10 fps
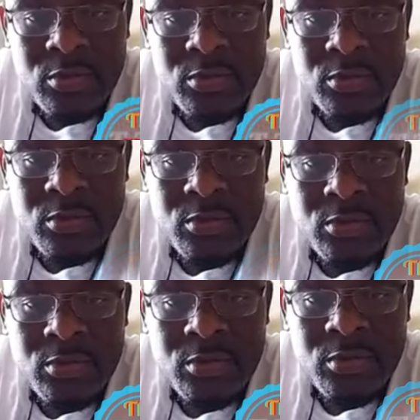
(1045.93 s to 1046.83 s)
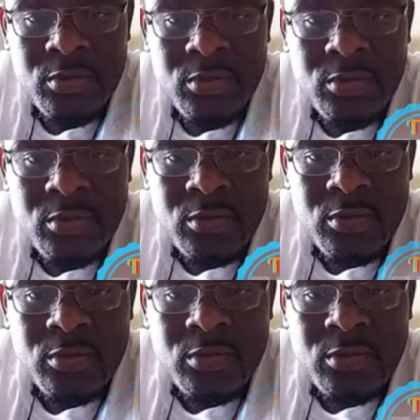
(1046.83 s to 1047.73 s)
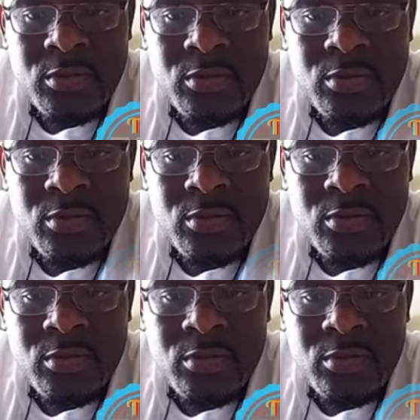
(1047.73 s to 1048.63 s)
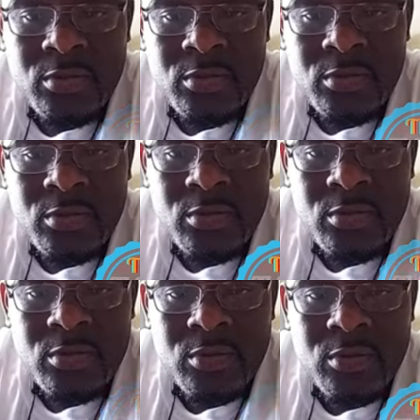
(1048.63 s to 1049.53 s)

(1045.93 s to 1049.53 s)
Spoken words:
No one is speaking in this clip.